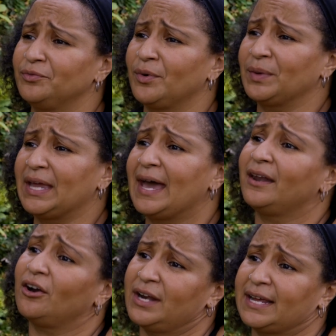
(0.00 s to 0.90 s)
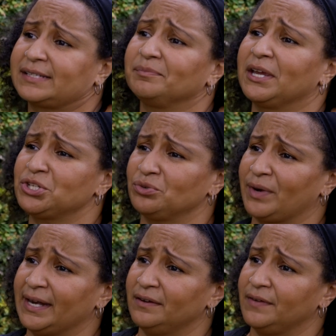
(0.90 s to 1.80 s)
when we had our next major
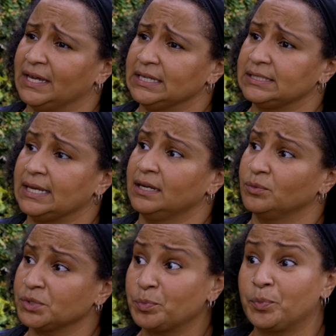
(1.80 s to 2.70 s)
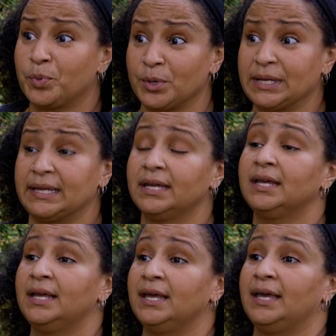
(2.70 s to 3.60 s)
rain event. And it was pretty
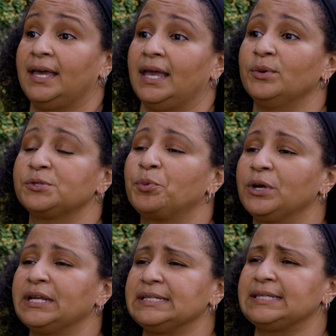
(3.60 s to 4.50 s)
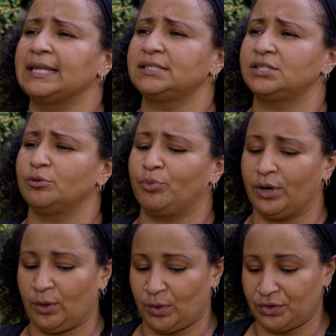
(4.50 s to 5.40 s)
intense to the
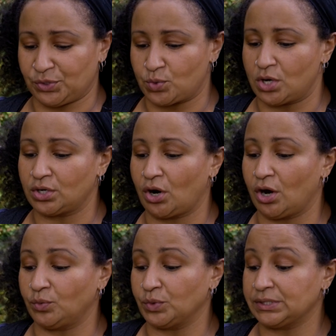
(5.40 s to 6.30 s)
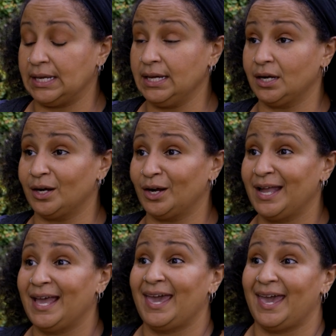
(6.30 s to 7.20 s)
point where this water garden was here,
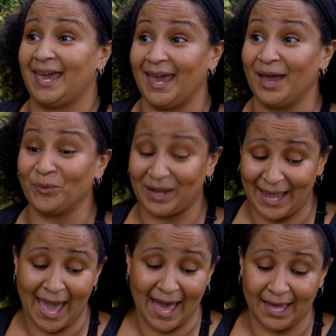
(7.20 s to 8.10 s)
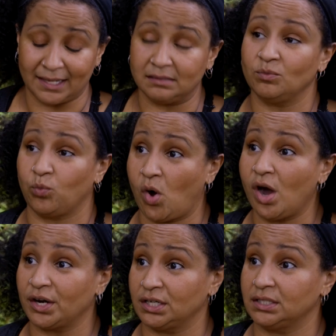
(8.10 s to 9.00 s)
and we had
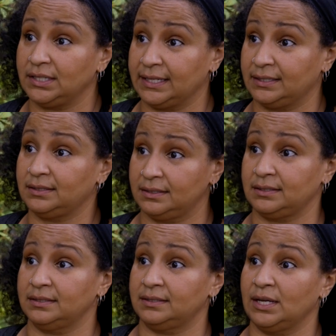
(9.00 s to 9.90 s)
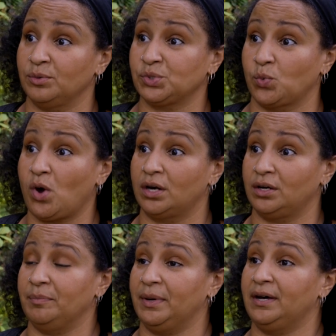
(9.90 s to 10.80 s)
water, like there was water
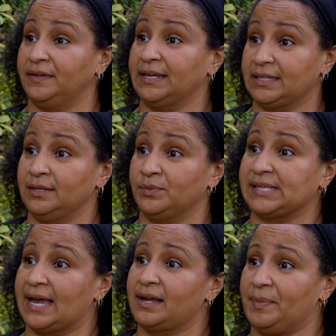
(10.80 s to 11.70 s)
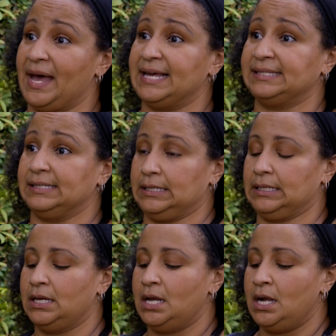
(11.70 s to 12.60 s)
above, like it was at capacity.
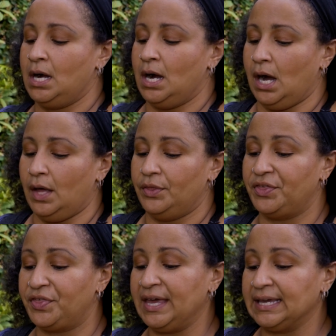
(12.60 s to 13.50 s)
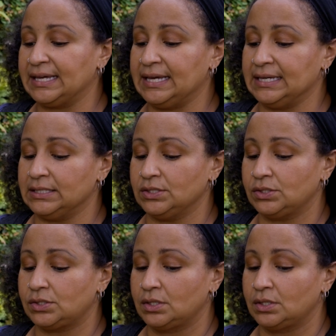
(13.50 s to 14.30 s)
The thing is